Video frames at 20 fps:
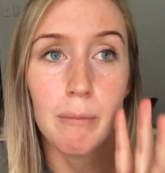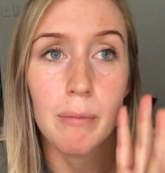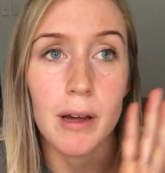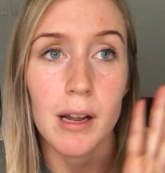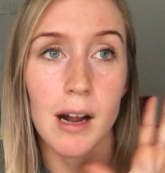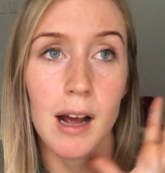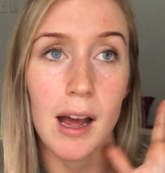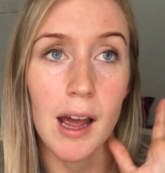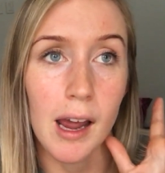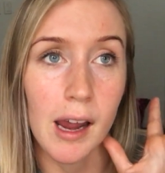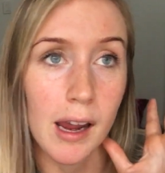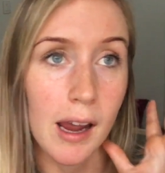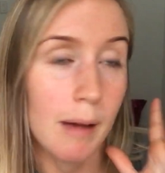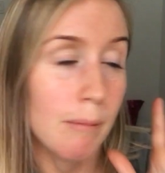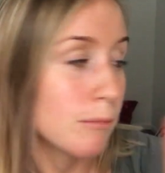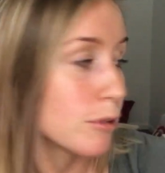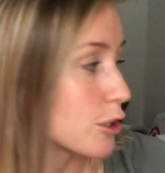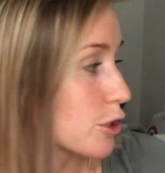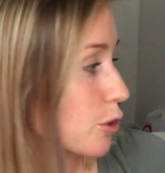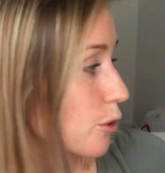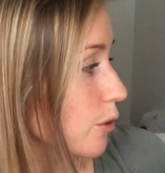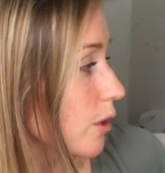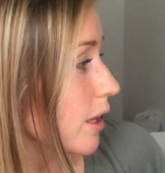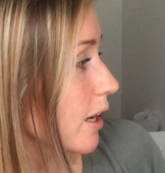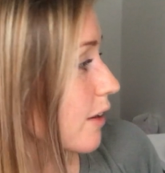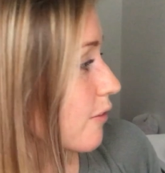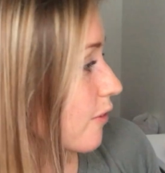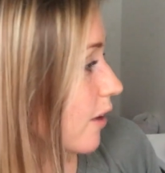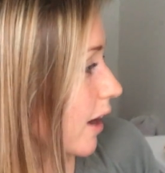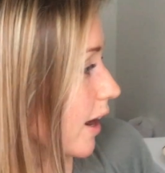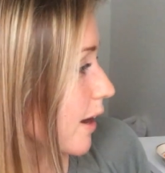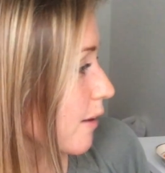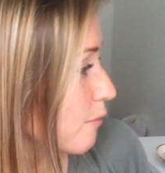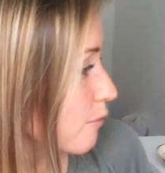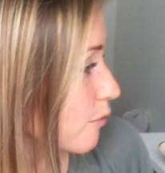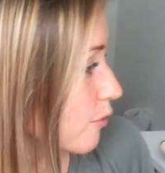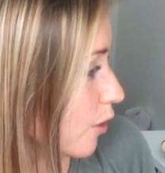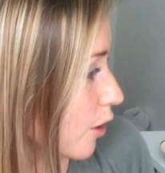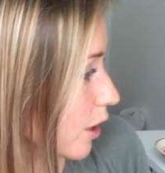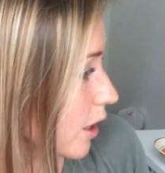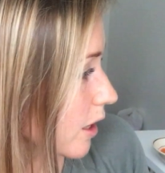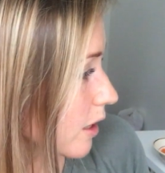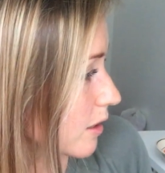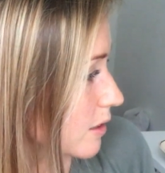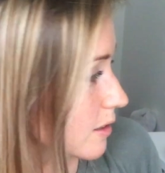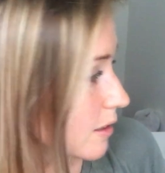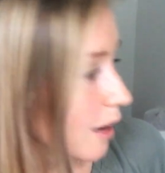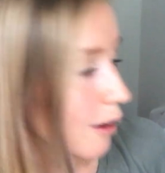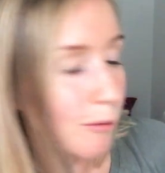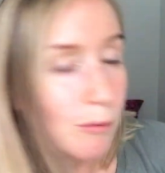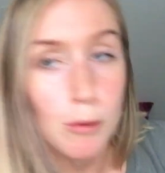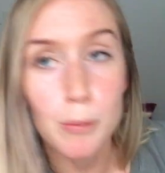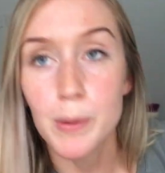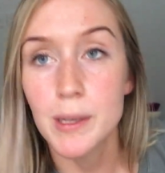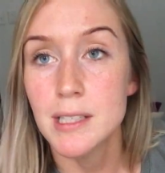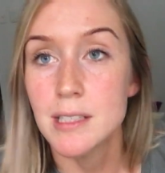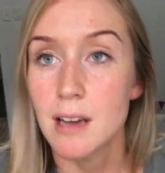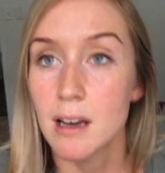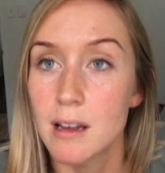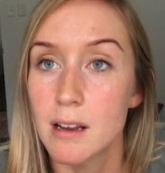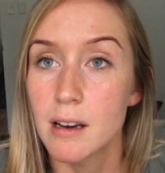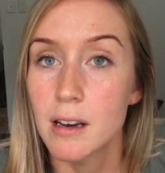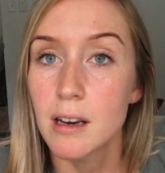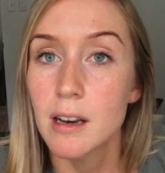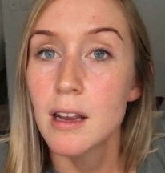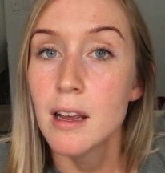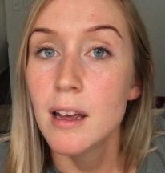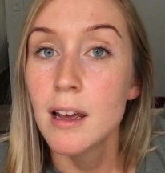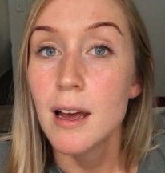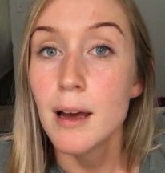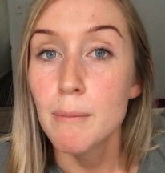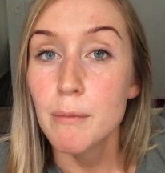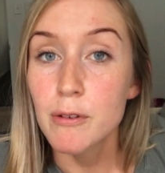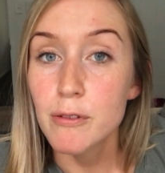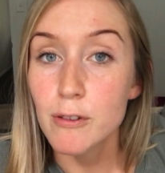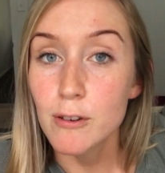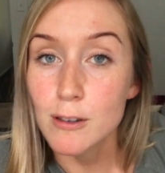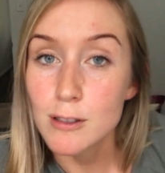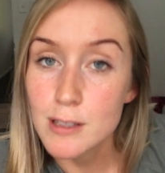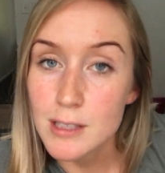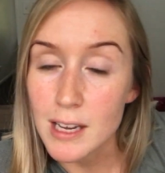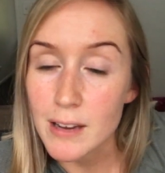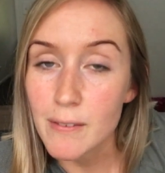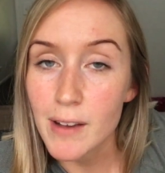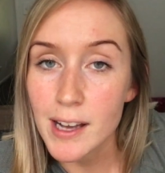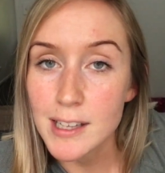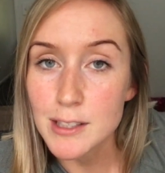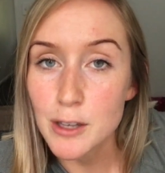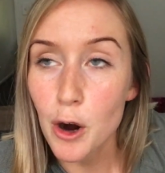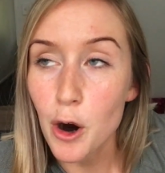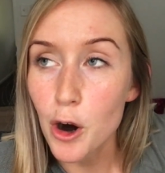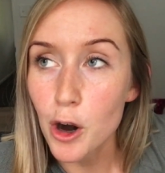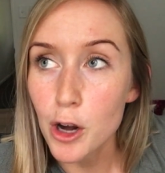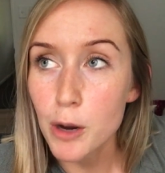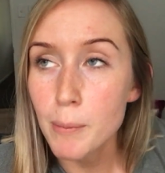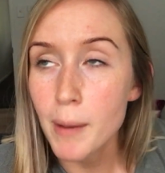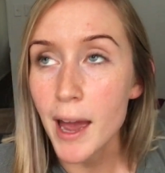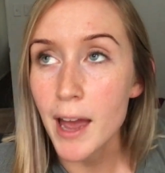But I am sure that if I am focused, I will be done before Steve gets home.